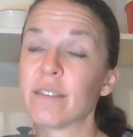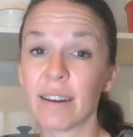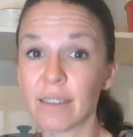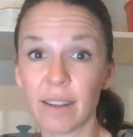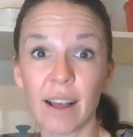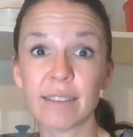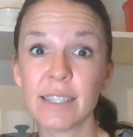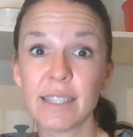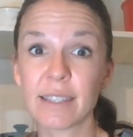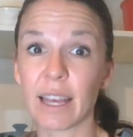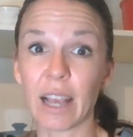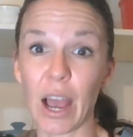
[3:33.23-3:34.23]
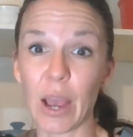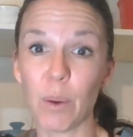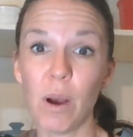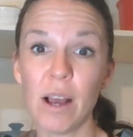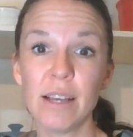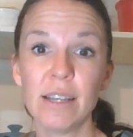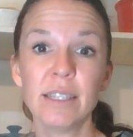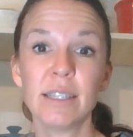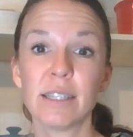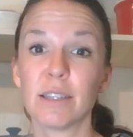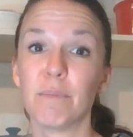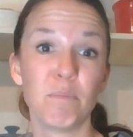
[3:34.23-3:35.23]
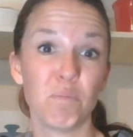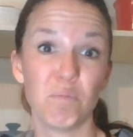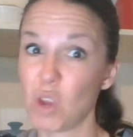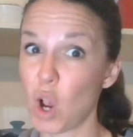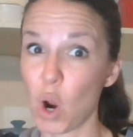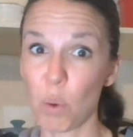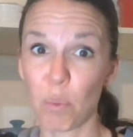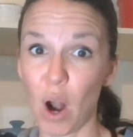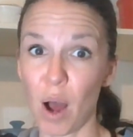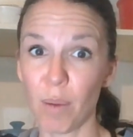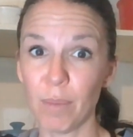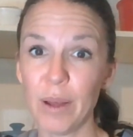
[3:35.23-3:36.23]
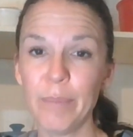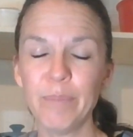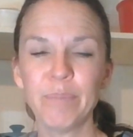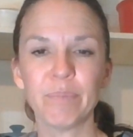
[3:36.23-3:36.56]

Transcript: sunglasses like I was, no problem